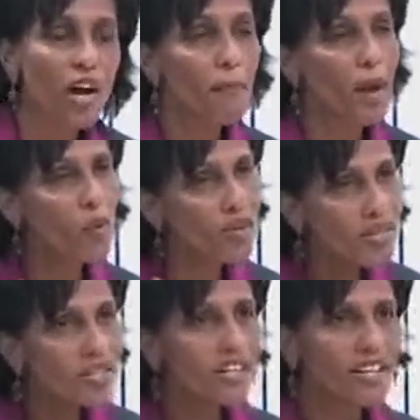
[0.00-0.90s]
But I want
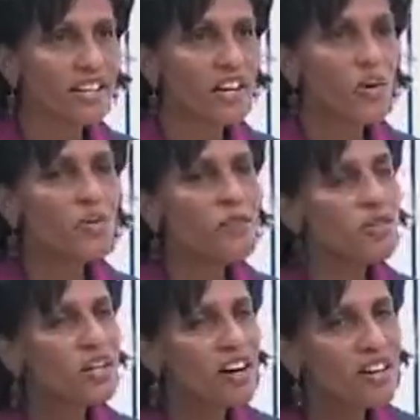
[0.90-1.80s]
to say we must
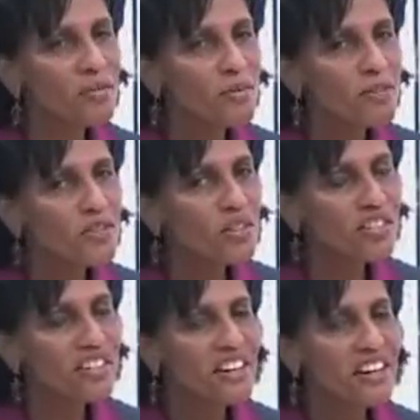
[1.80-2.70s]

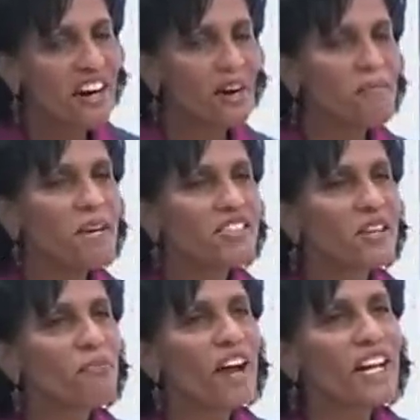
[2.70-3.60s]
not mix
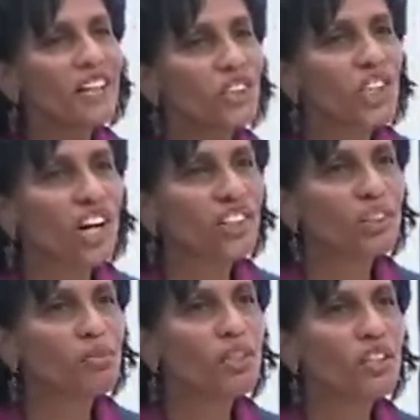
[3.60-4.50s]
up financial
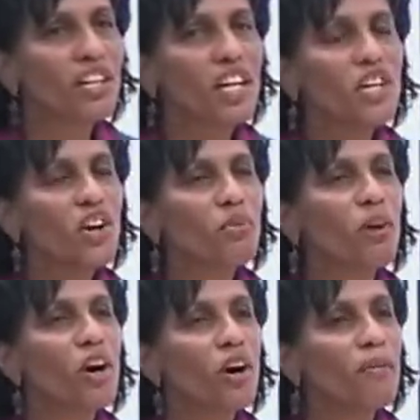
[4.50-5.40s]
hardship with not
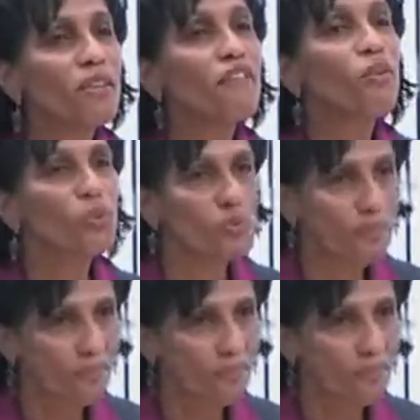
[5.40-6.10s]
the flow.